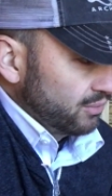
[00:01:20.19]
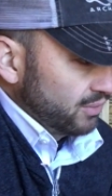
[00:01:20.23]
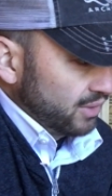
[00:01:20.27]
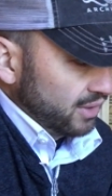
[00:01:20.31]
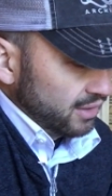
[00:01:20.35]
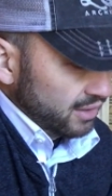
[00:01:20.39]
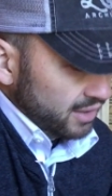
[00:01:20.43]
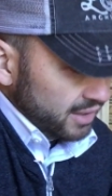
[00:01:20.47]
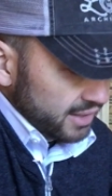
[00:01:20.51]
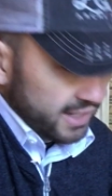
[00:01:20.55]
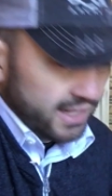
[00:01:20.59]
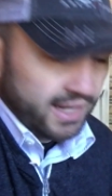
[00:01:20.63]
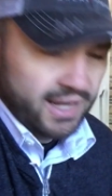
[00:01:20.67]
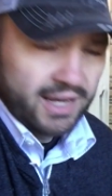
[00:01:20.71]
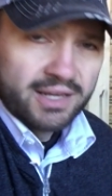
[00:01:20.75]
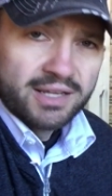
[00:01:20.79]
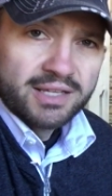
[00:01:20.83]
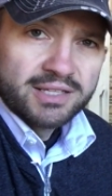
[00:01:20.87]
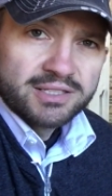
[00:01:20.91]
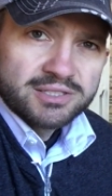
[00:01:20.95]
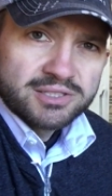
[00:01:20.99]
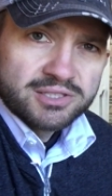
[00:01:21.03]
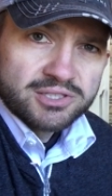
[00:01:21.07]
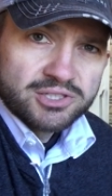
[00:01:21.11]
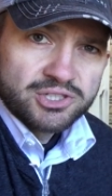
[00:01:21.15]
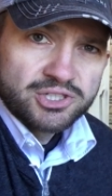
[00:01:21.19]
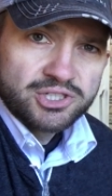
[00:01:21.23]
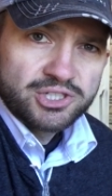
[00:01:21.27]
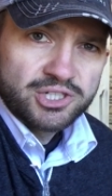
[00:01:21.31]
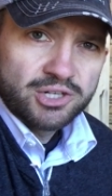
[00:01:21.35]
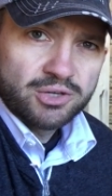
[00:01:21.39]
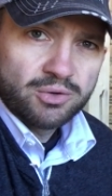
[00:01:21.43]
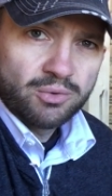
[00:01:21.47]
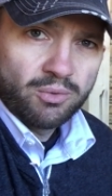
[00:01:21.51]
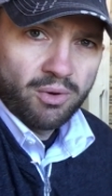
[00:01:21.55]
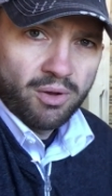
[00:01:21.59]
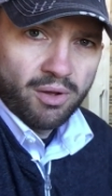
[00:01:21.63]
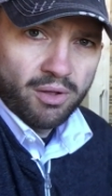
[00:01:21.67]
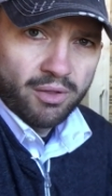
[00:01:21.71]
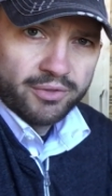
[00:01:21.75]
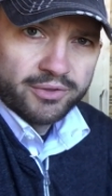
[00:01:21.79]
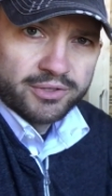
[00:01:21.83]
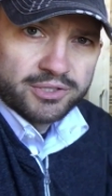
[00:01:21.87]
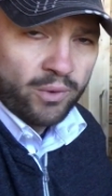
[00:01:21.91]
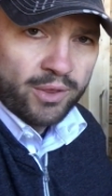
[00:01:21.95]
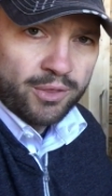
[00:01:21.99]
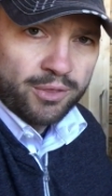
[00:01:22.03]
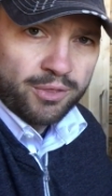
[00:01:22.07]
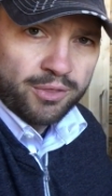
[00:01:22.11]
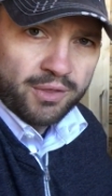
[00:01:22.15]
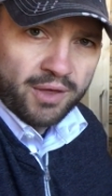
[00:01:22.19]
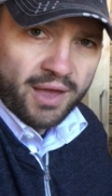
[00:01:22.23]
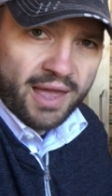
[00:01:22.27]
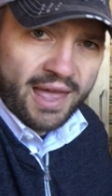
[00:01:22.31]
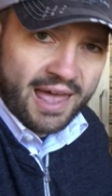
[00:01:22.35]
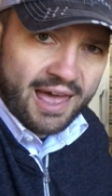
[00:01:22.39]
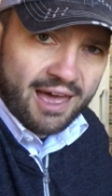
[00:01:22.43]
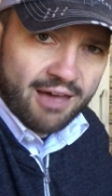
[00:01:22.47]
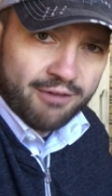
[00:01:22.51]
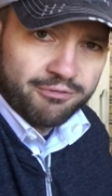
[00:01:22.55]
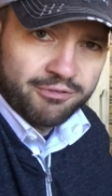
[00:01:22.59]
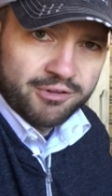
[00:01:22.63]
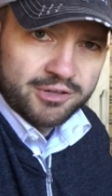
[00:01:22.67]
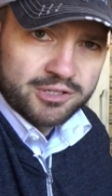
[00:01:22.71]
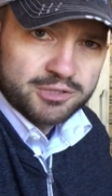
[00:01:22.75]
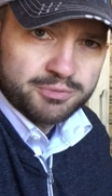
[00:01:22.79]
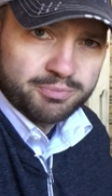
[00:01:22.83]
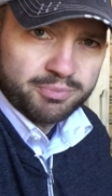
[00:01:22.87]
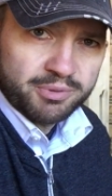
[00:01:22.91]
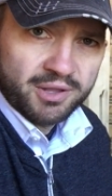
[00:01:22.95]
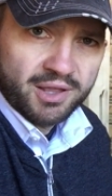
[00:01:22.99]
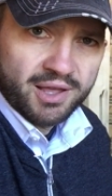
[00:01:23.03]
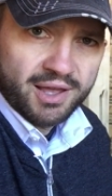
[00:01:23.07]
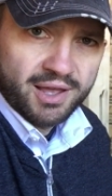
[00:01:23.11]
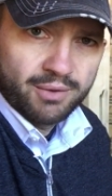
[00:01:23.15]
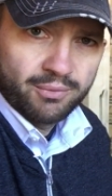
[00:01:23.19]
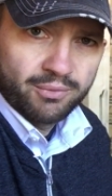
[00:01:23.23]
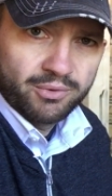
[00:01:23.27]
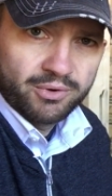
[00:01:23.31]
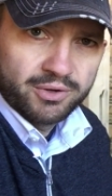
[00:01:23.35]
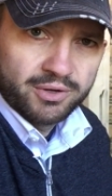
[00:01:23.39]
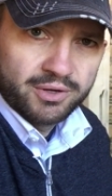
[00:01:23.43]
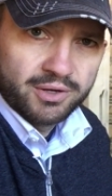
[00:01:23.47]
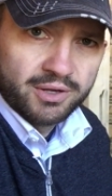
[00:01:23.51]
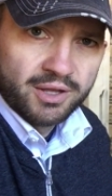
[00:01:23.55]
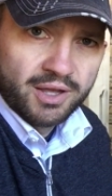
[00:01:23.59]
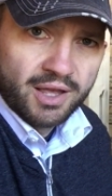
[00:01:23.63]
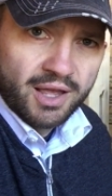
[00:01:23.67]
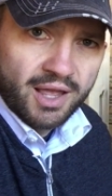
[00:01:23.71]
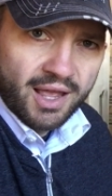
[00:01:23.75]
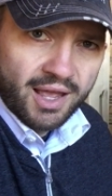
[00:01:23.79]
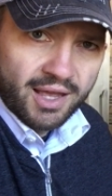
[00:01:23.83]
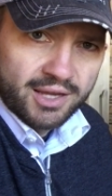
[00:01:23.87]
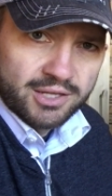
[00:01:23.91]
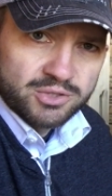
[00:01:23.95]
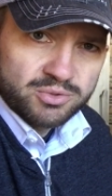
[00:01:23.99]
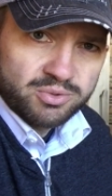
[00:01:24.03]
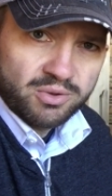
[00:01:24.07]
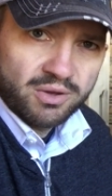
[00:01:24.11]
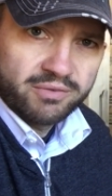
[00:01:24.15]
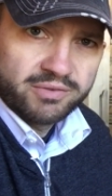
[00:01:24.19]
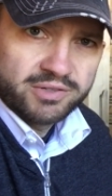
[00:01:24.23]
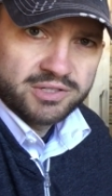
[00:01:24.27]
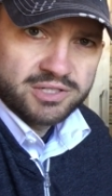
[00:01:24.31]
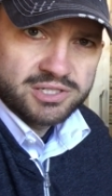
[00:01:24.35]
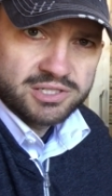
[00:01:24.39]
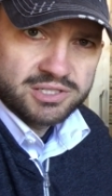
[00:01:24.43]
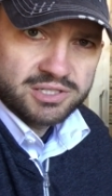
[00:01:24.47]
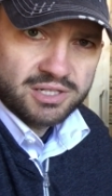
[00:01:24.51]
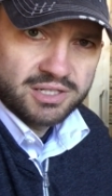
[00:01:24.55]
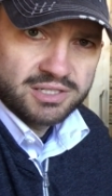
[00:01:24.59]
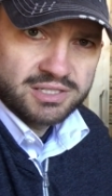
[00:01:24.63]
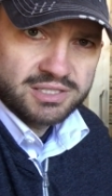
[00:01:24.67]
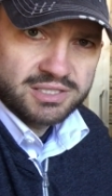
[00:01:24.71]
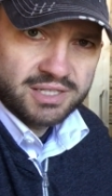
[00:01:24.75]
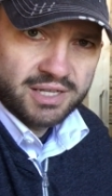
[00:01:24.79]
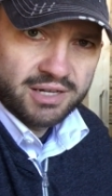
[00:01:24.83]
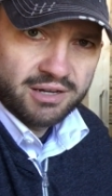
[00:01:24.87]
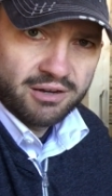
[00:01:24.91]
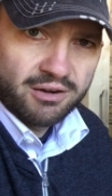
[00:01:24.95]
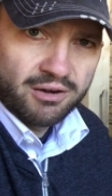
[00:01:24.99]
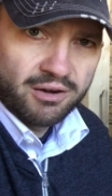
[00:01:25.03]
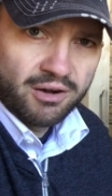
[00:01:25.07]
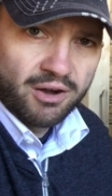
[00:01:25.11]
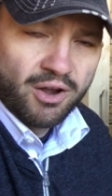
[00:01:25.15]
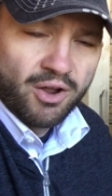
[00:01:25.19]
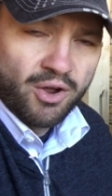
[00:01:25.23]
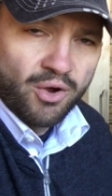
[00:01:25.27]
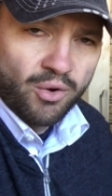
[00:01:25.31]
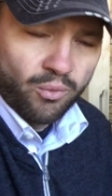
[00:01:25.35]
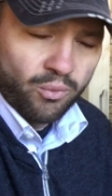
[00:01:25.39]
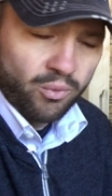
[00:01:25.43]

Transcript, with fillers: Well, again, it's the shear wall. With the half inch plywood and 12 inches on center,